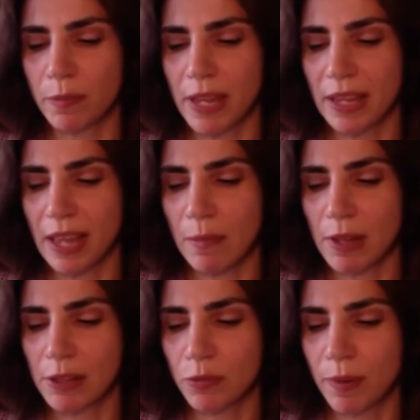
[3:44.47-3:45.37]
being
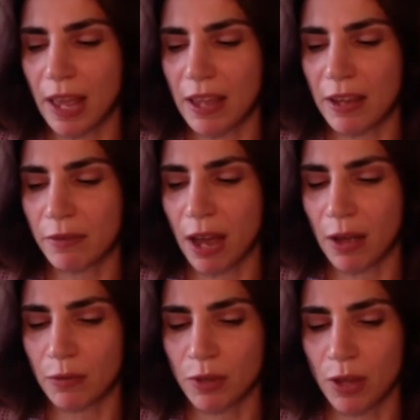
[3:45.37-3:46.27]
able to play
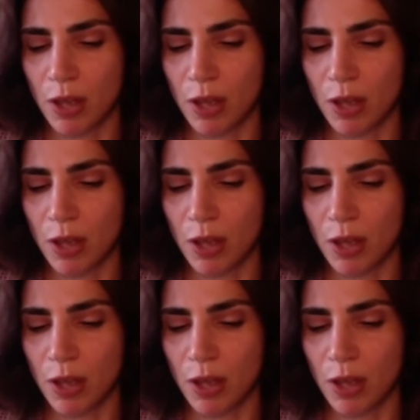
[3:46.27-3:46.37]
around